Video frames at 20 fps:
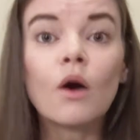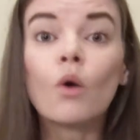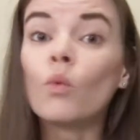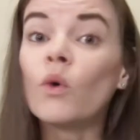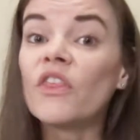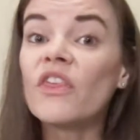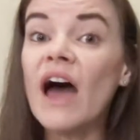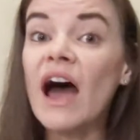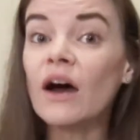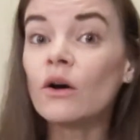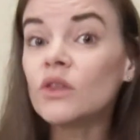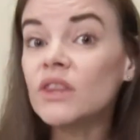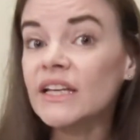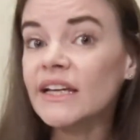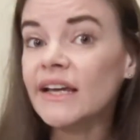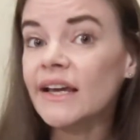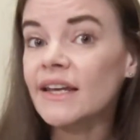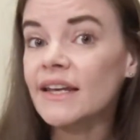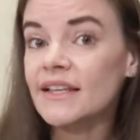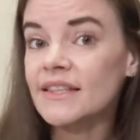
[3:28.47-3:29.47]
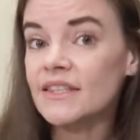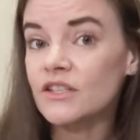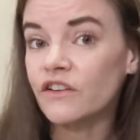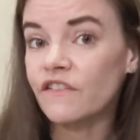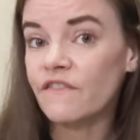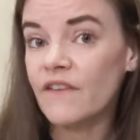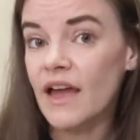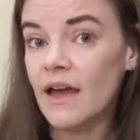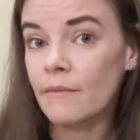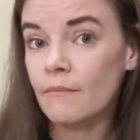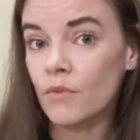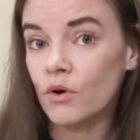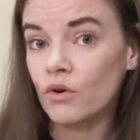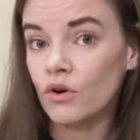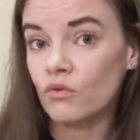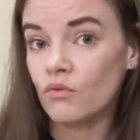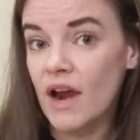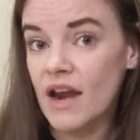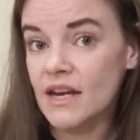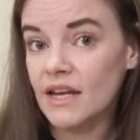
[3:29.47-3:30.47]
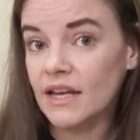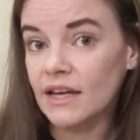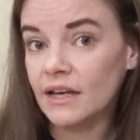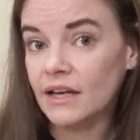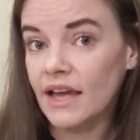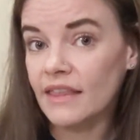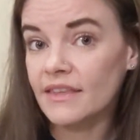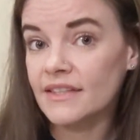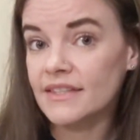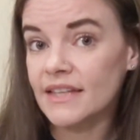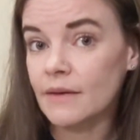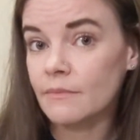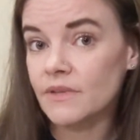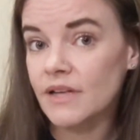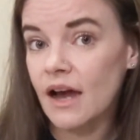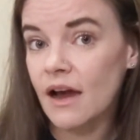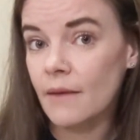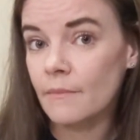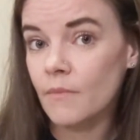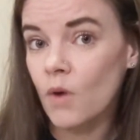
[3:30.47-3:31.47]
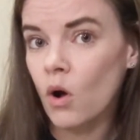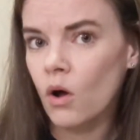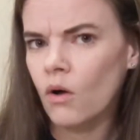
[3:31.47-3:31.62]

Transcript: without the condenser fan motor running at the same time,